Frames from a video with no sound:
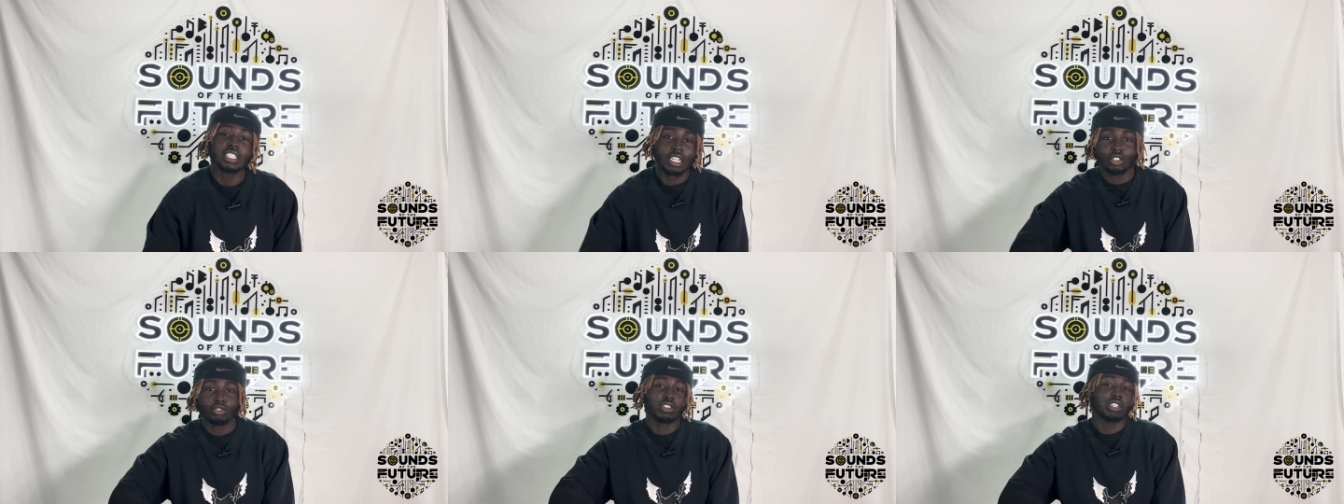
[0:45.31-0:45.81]

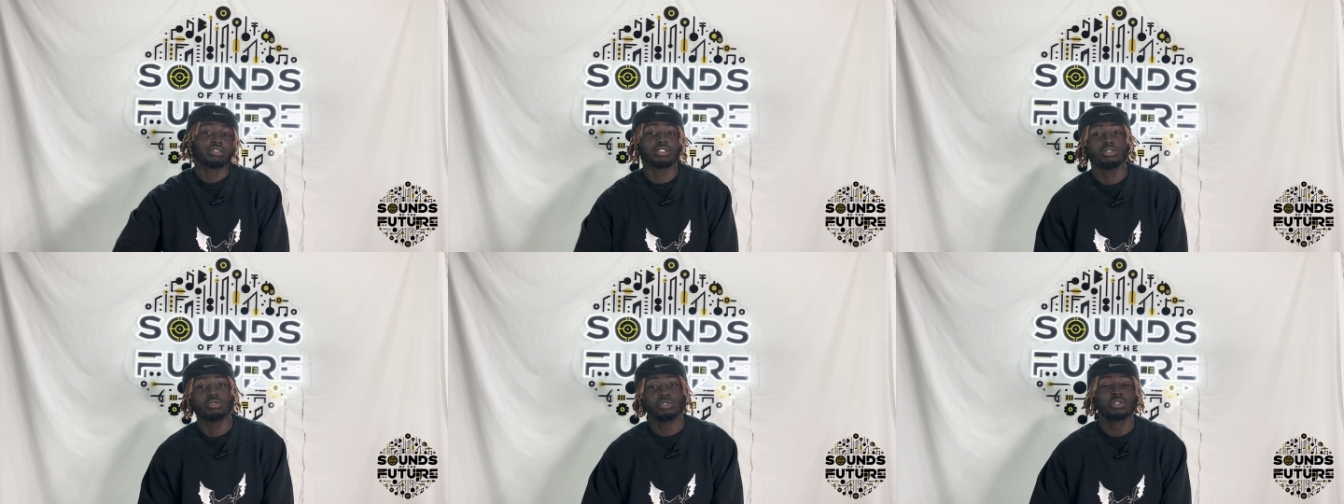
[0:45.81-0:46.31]
I'll direct for
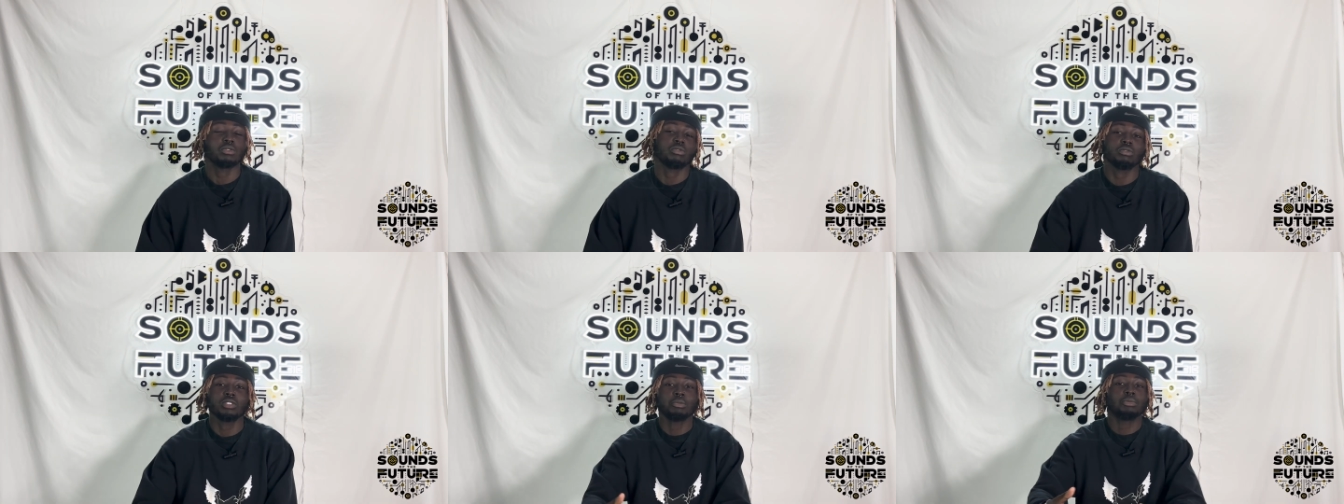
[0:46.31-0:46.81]
you. If
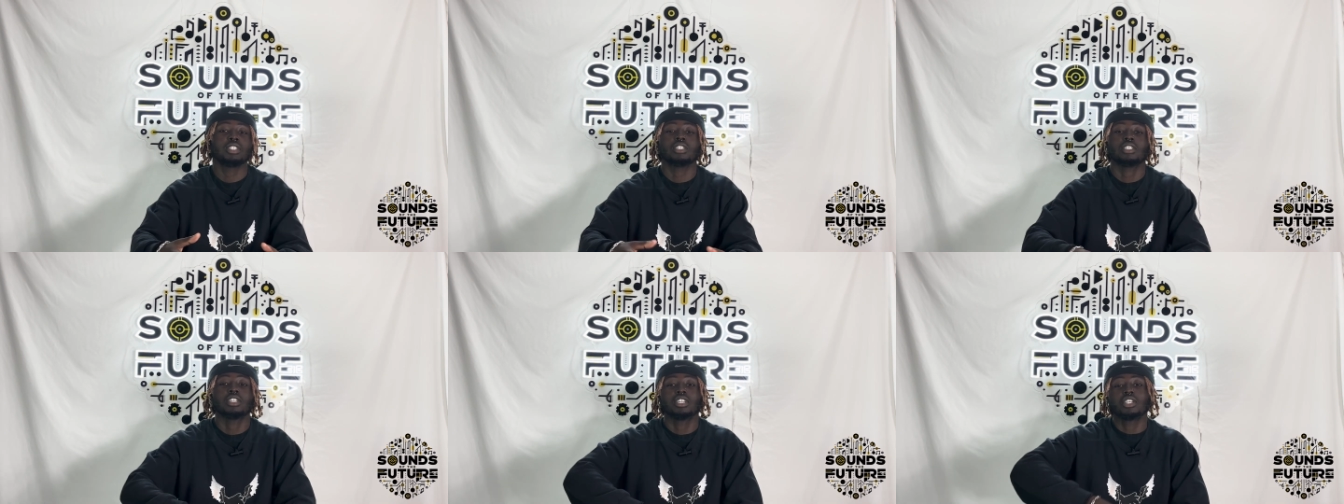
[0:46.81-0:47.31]
you need me to
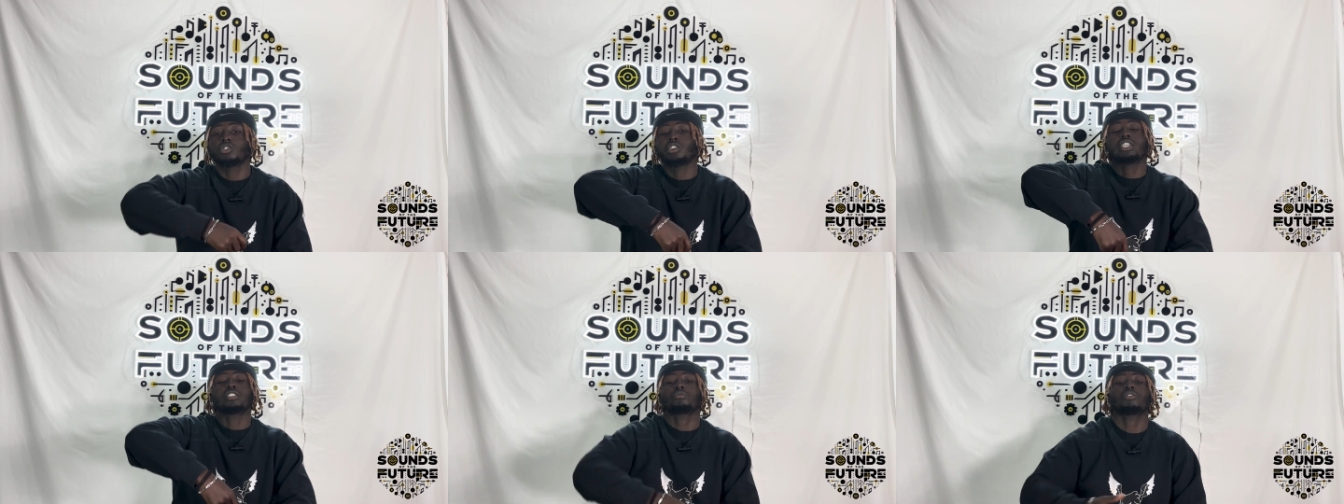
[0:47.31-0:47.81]

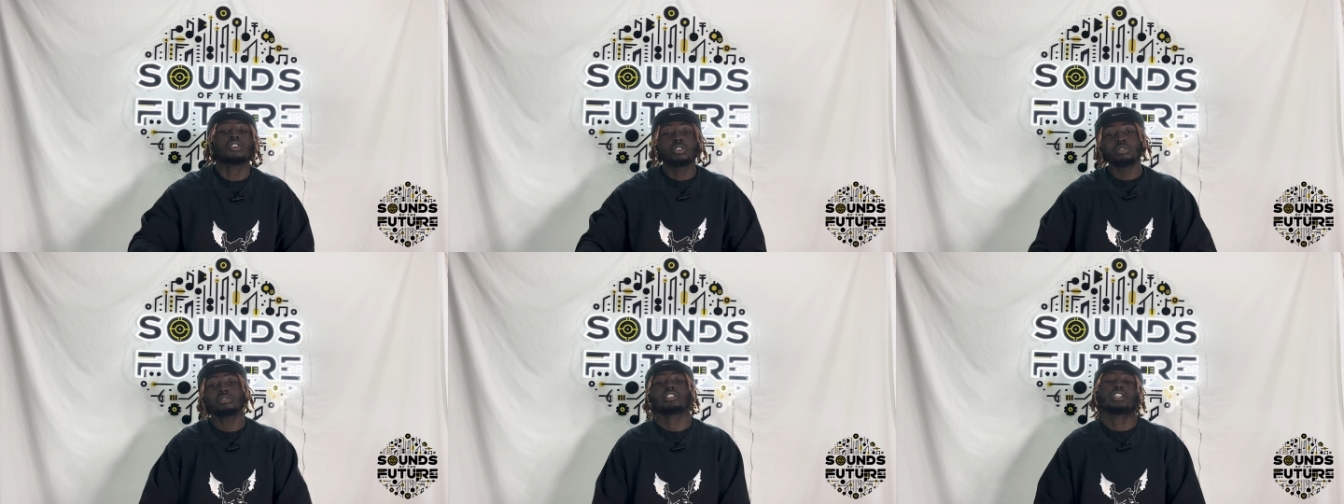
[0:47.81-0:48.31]
create some
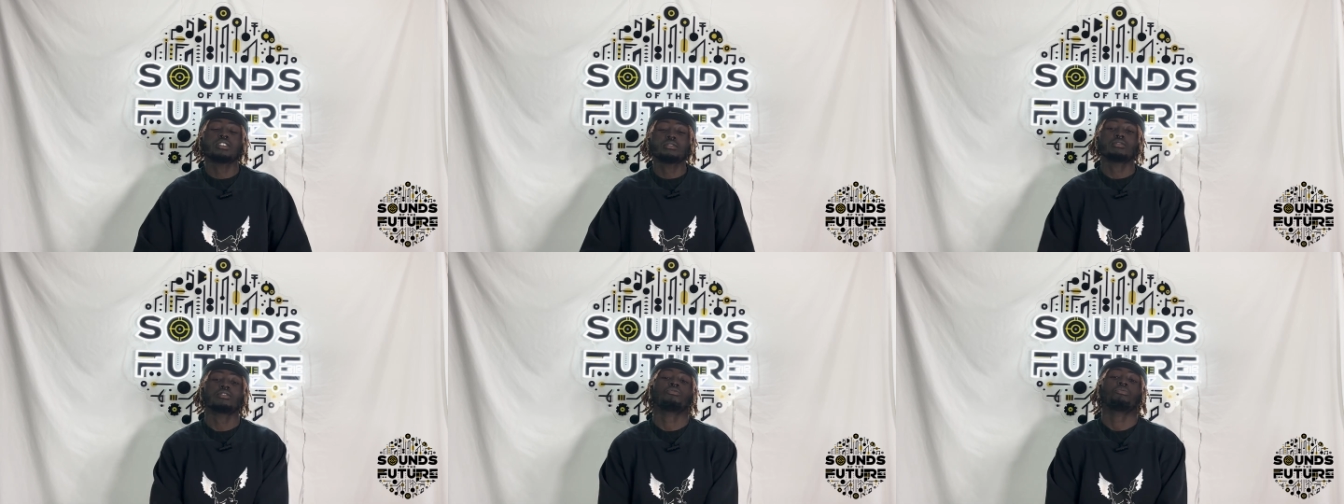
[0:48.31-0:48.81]
clothes? I,
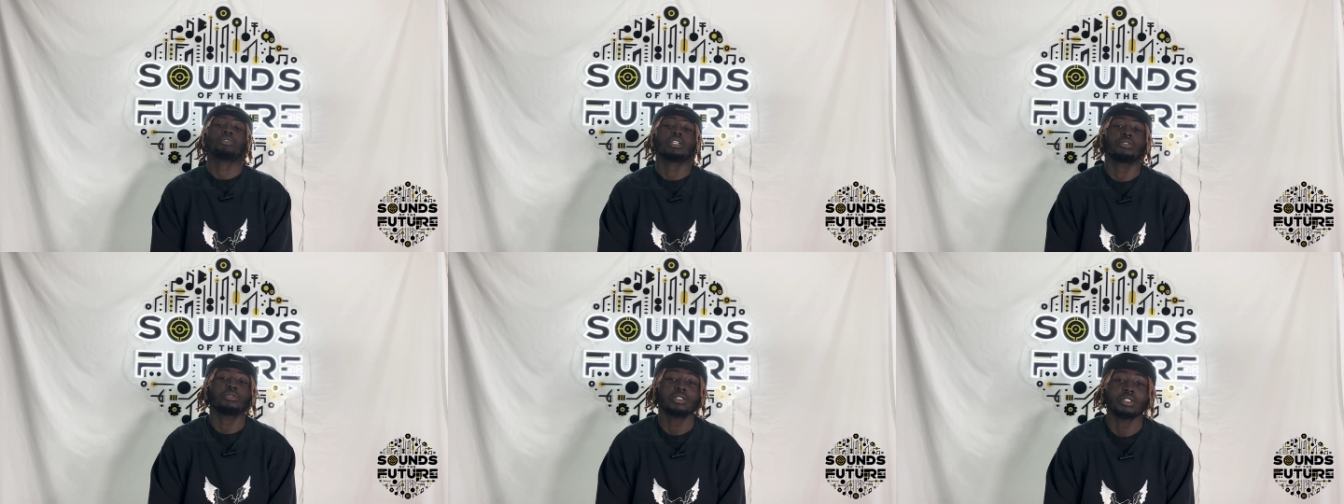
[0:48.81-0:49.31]
me? I
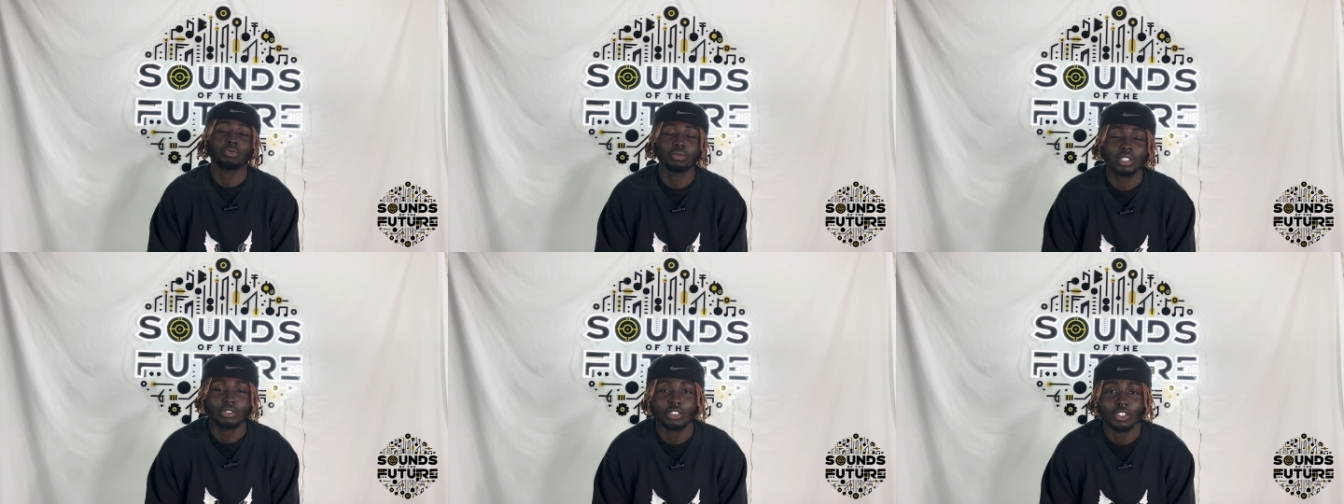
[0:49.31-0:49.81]
do a little
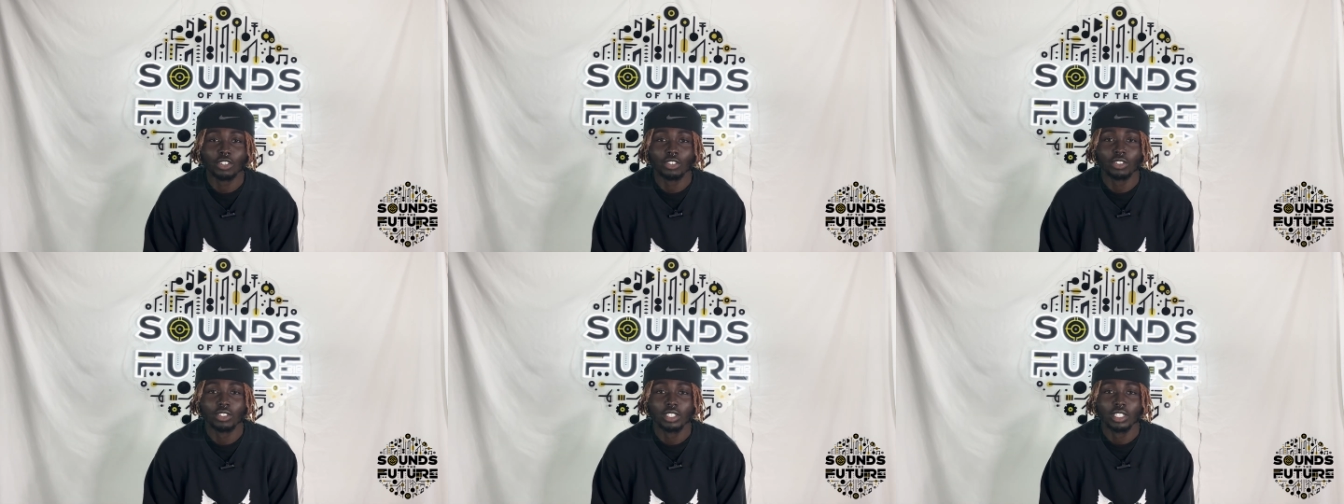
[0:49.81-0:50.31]
bit of
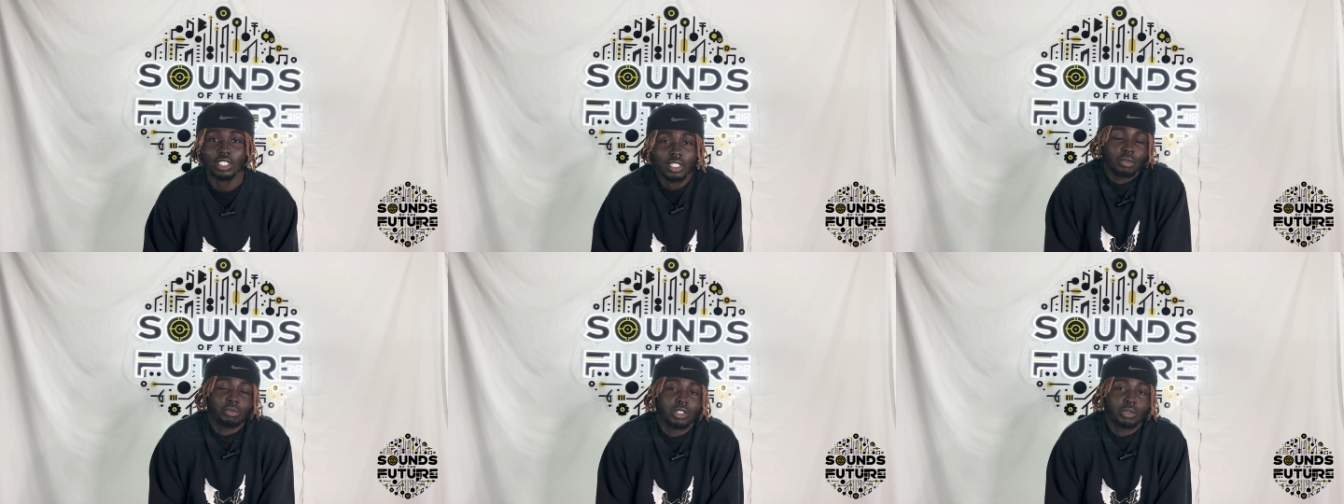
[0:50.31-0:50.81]
all. Oh,
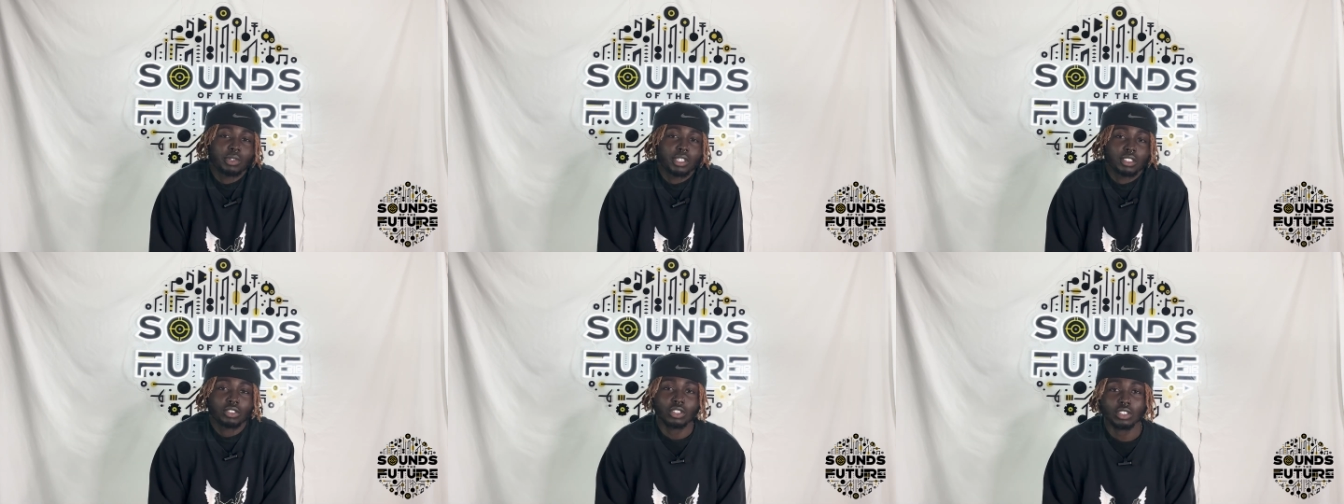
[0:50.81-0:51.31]
really one
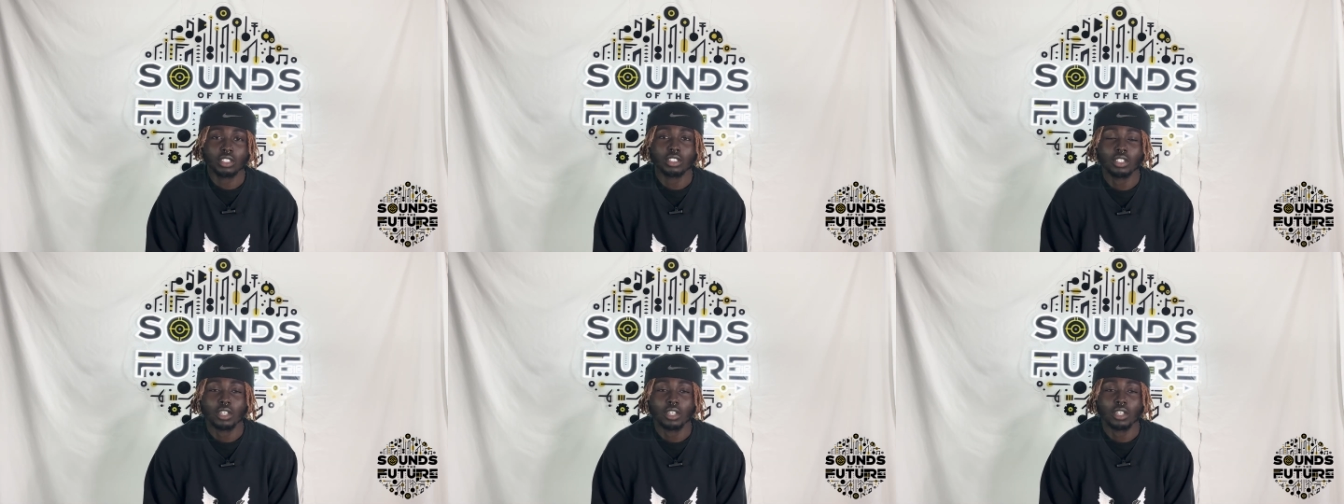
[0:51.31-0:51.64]
in a trillion.